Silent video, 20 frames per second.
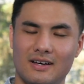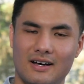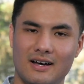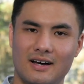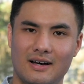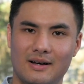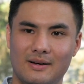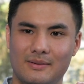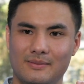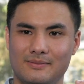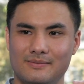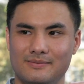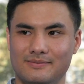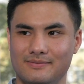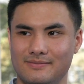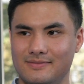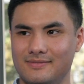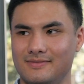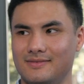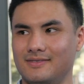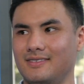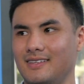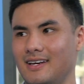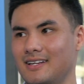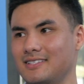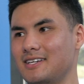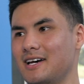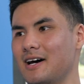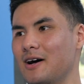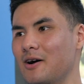um,
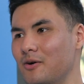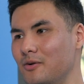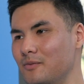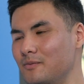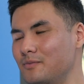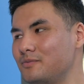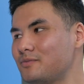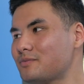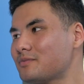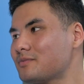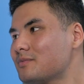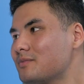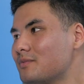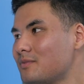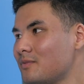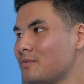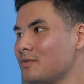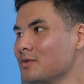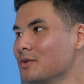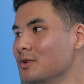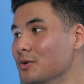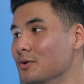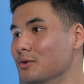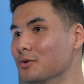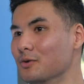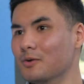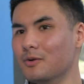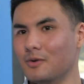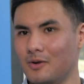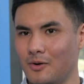that's how you